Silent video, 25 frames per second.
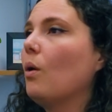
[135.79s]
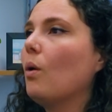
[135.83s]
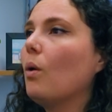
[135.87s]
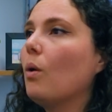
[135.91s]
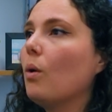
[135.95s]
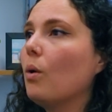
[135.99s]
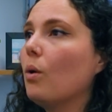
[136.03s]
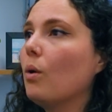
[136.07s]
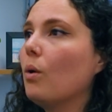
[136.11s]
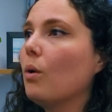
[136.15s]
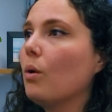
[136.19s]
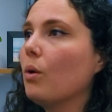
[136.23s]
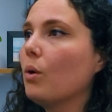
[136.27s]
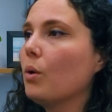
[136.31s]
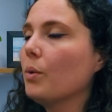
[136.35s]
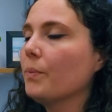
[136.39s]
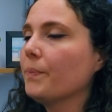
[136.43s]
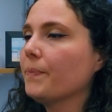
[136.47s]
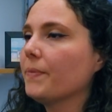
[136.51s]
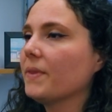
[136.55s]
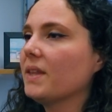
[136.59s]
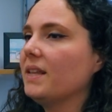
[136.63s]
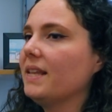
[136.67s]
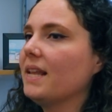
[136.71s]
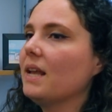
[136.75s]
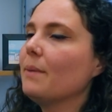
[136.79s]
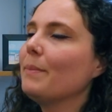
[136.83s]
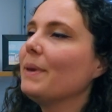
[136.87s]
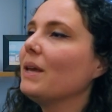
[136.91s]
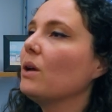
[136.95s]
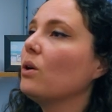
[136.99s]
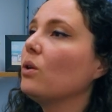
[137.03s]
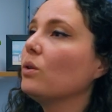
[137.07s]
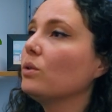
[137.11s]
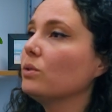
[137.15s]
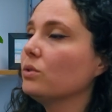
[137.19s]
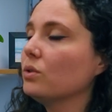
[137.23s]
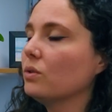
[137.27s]
or let me
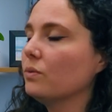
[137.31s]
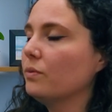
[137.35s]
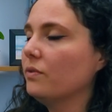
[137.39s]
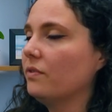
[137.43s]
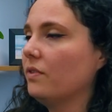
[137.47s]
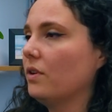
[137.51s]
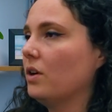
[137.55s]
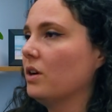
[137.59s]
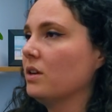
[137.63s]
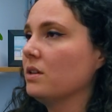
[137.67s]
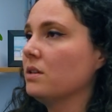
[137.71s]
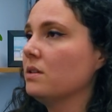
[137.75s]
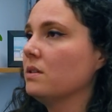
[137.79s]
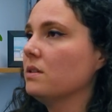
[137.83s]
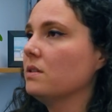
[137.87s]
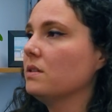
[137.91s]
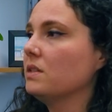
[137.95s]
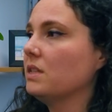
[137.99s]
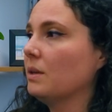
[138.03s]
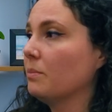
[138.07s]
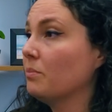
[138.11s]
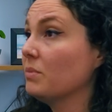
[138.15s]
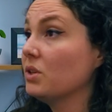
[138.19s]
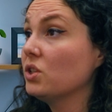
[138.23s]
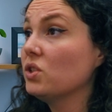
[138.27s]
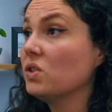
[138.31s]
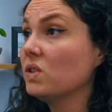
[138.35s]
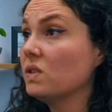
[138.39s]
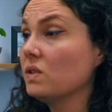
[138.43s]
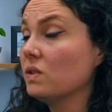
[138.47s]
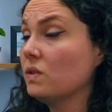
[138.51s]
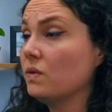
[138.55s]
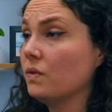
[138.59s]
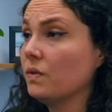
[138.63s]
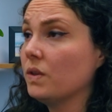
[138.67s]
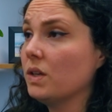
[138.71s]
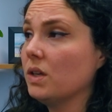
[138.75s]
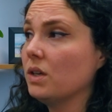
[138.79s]
hold off on
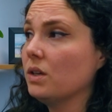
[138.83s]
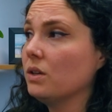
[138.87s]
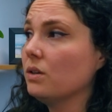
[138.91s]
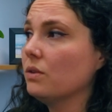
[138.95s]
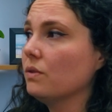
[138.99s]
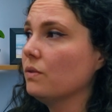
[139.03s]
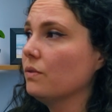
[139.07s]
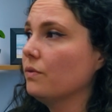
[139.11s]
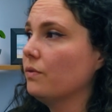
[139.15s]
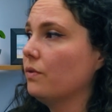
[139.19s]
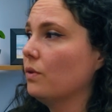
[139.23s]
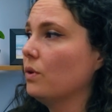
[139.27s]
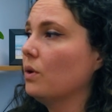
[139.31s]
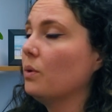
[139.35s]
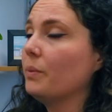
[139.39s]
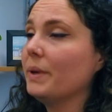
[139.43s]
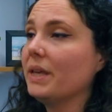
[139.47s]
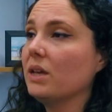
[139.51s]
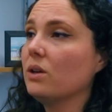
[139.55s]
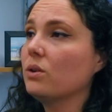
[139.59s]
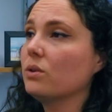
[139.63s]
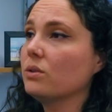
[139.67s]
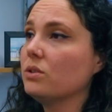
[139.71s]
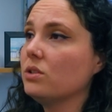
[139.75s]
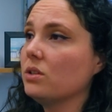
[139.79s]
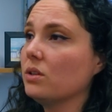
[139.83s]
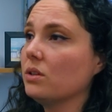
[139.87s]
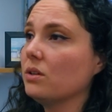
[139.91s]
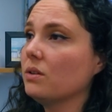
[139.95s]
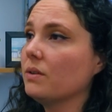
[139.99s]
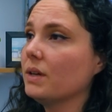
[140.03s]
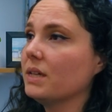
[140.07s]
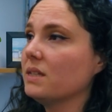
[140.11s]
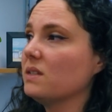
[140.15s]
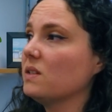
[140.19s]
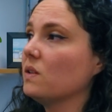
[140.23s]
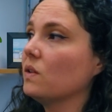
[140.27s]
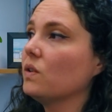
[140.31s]
submissions for you for a week or two
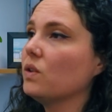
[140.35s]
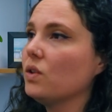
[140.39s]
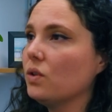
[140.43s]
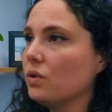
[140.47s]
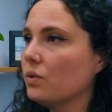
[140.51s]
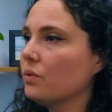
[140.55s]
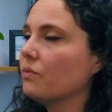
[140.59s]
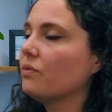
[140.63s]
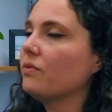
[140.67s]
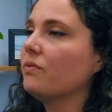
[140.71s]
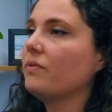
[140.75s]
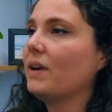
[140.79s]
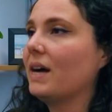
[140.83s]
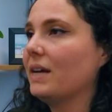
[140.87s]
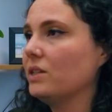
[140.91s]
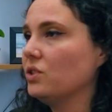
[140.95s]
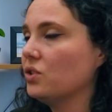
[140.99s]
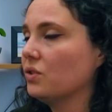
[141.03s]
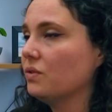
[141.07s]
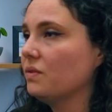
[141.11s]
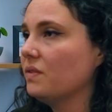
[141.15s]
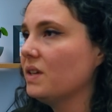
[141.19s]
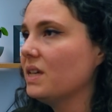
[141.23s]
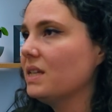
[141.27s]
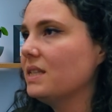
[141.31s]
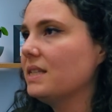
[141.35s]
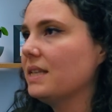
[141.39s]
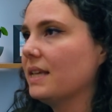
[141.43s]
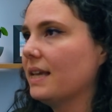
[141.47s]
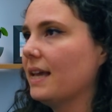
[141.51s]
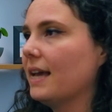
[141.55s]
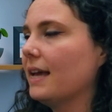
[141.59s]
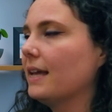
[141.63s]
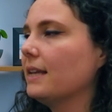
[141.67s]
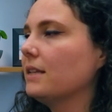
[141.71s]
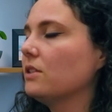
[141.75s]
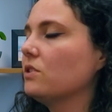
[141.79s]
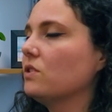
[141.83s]
until you find your feet
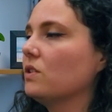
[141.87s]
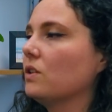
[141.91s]
again.